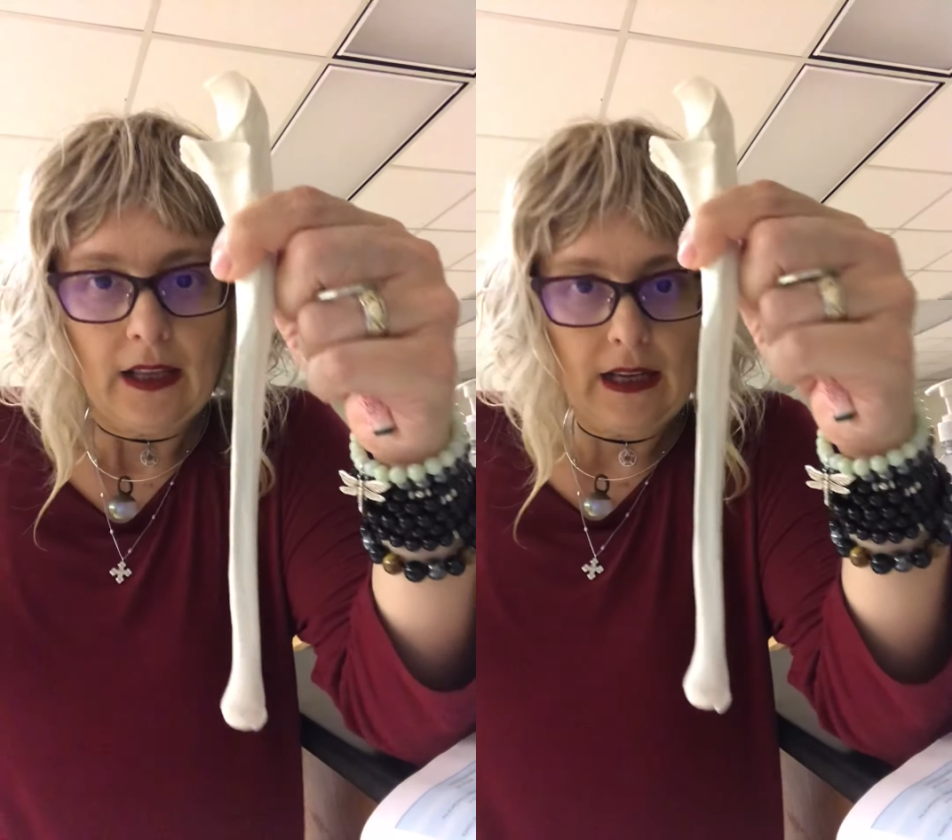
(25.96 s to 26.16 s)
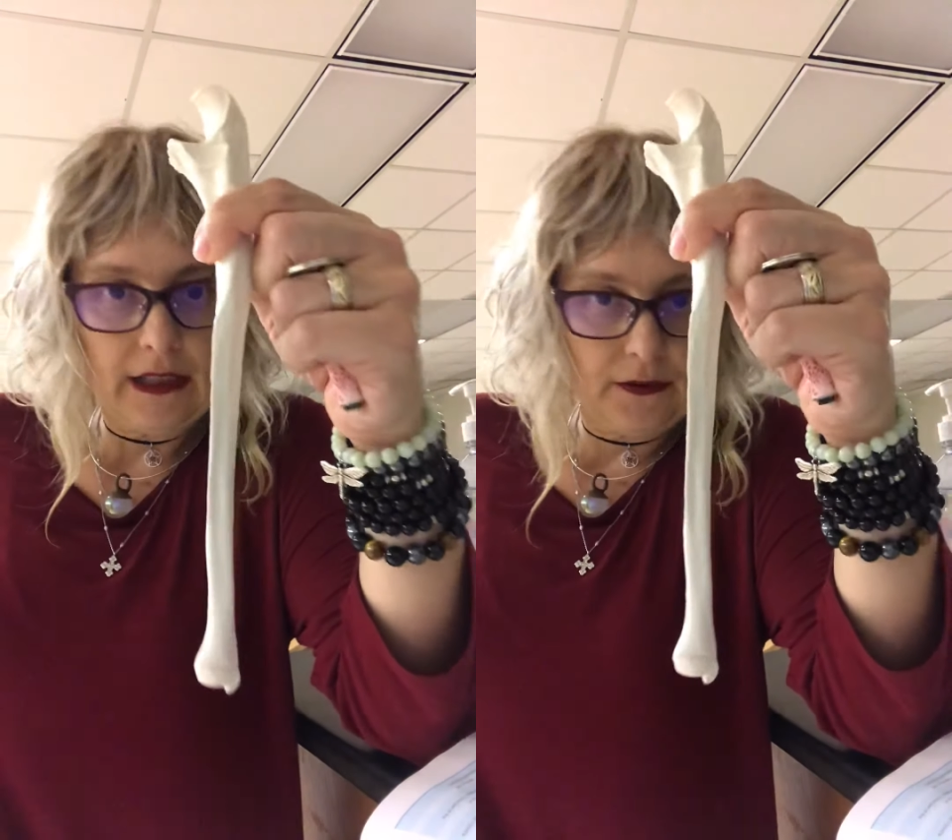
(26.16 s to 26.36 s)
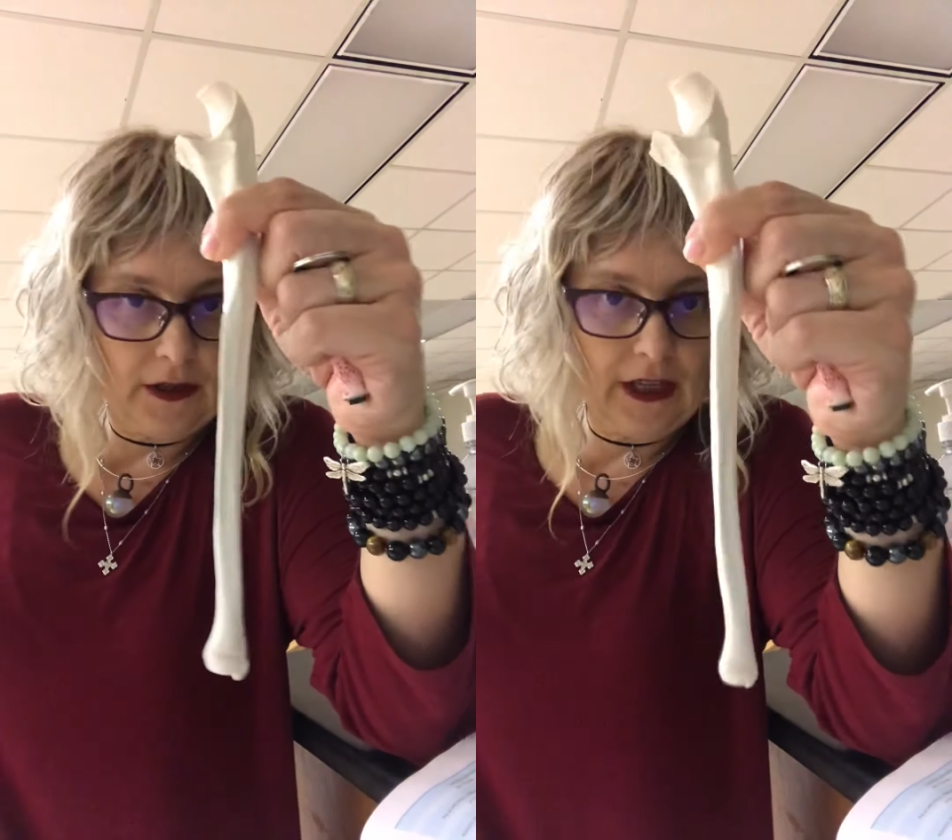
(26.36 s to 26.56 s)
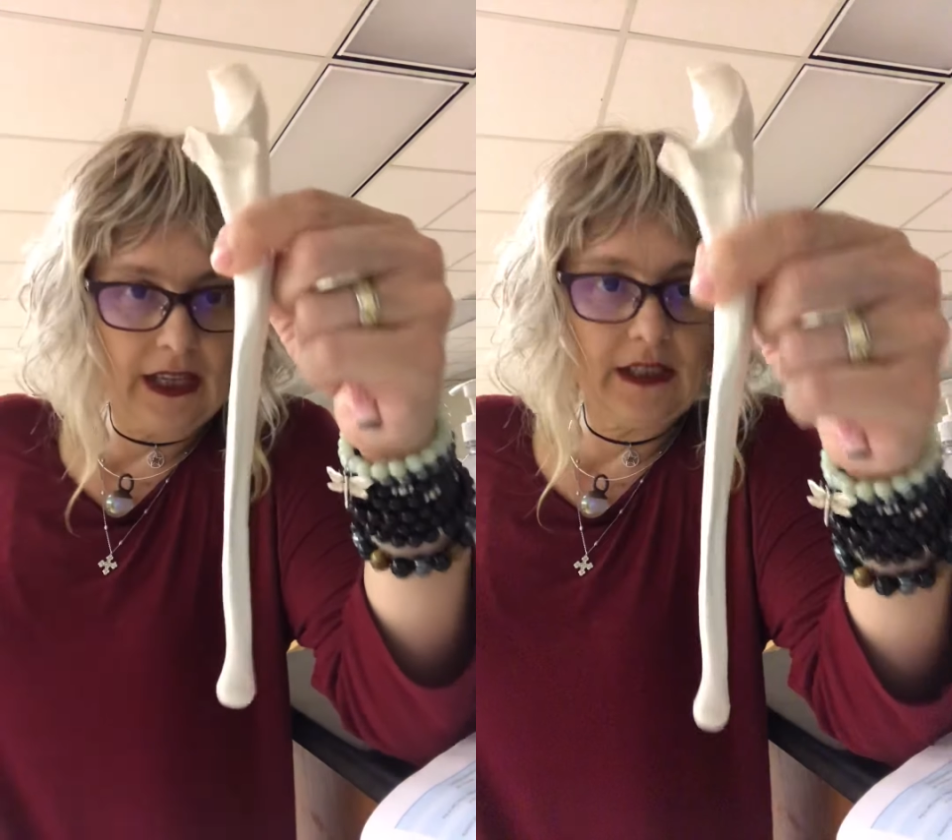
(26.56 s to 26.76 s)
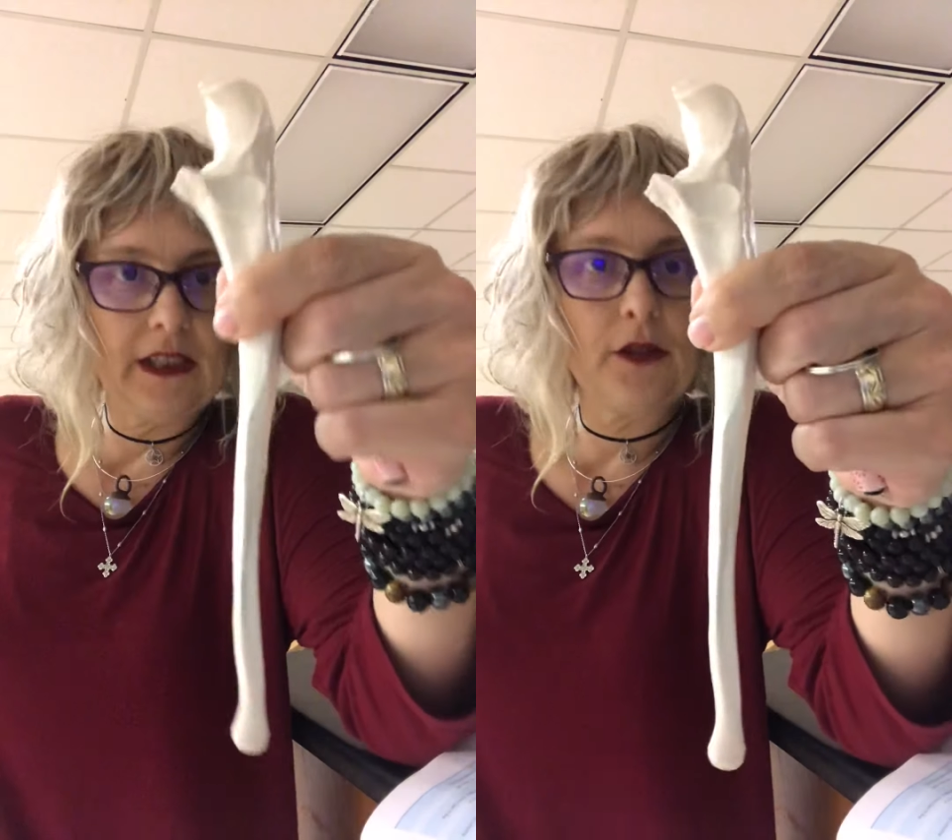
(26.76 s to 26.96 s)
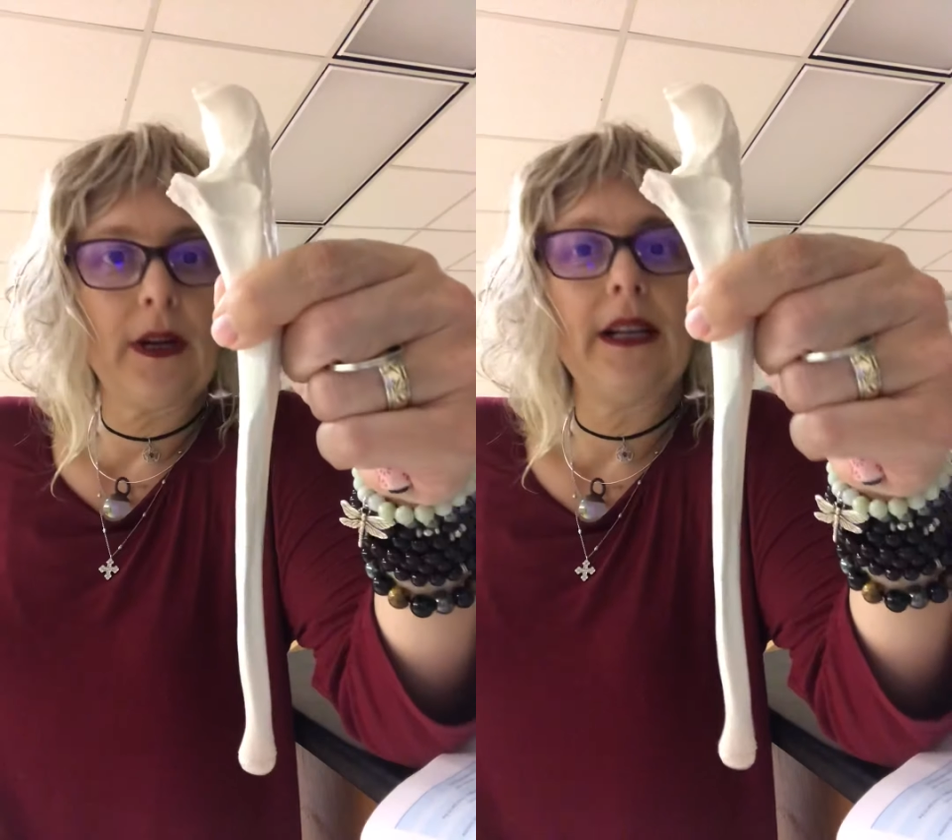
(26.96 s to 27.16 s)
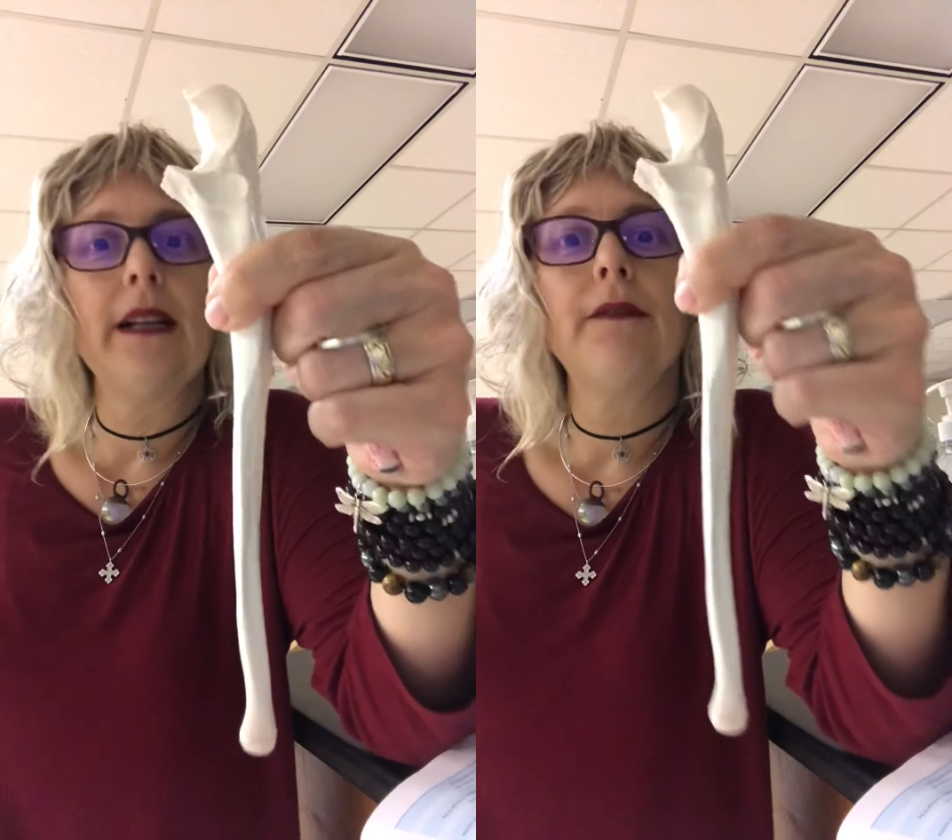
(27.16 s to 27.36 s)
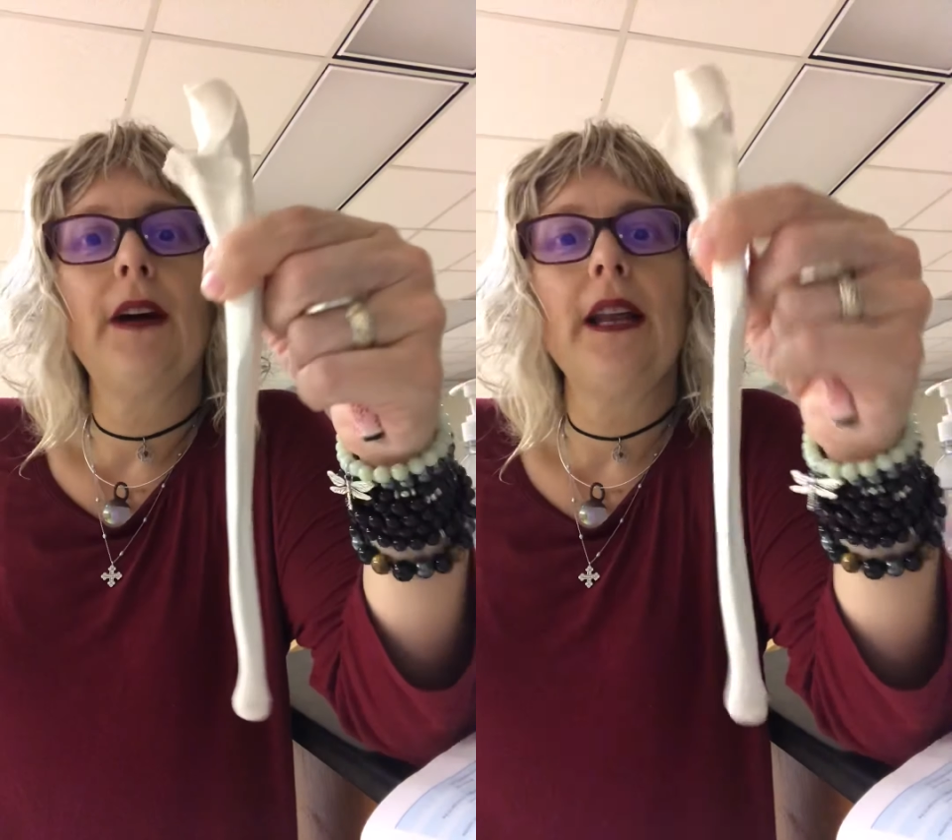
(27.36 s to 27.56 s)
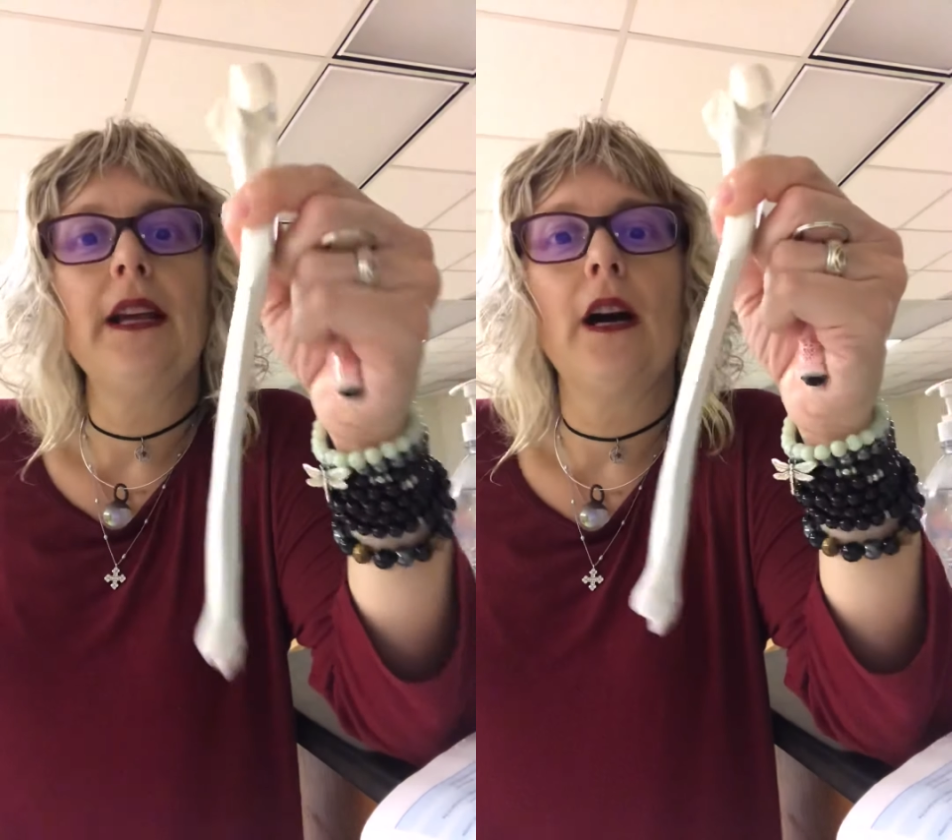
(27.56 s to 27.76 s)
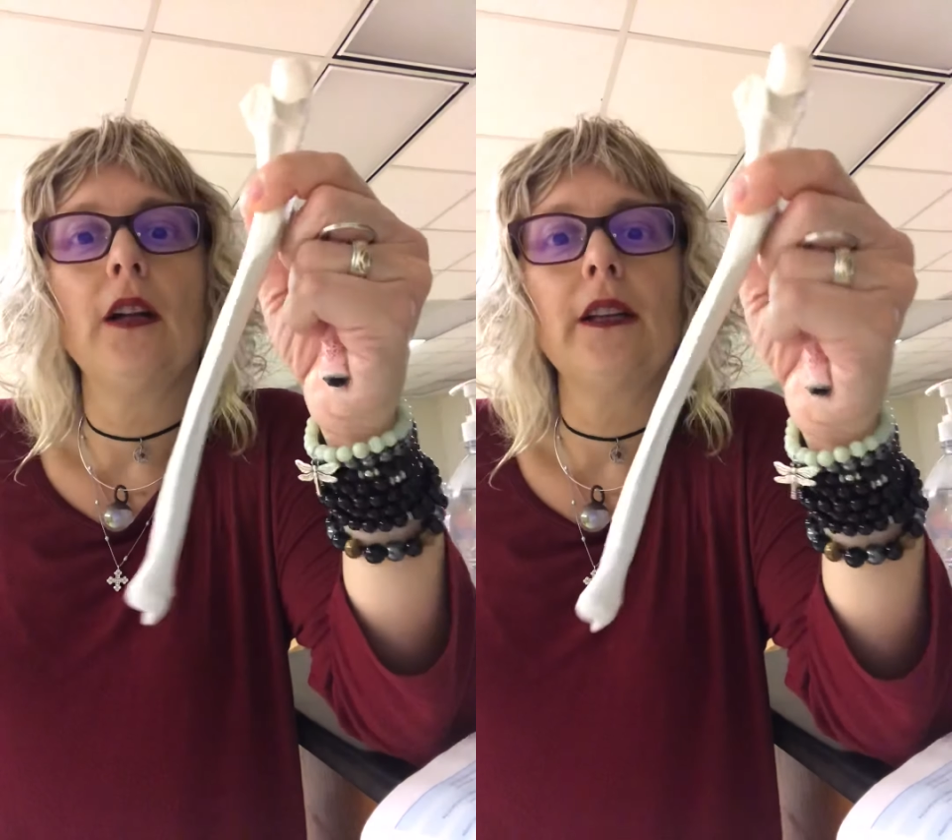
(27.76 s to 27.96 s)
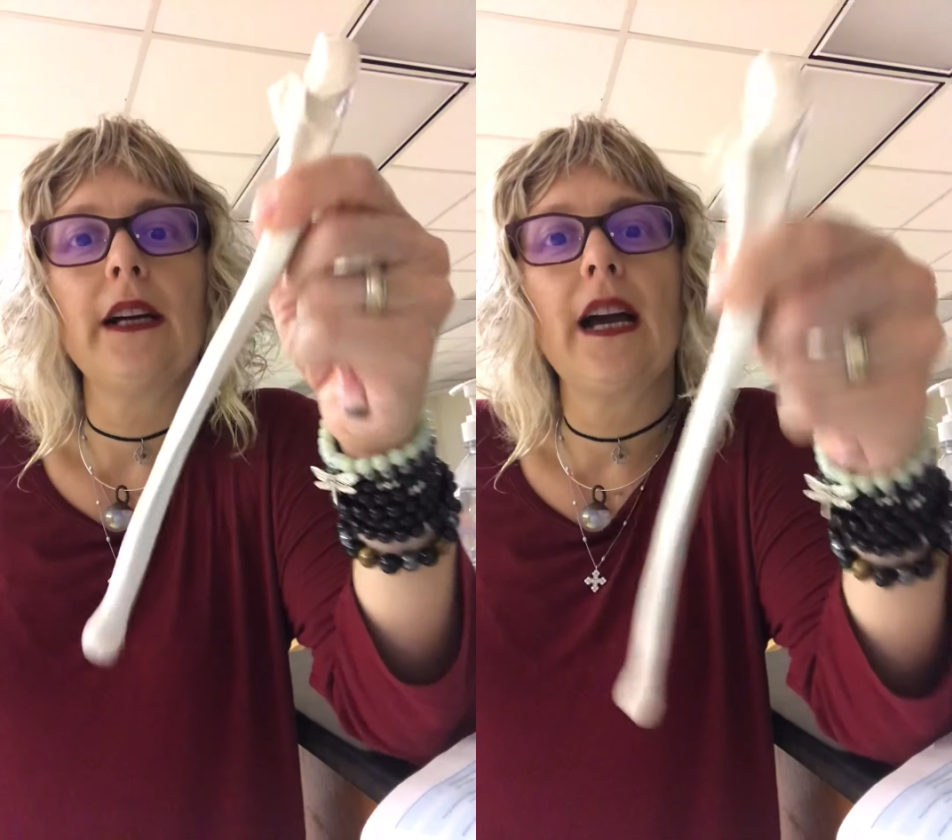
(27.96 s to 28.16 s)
It's very easy to identify the ulna.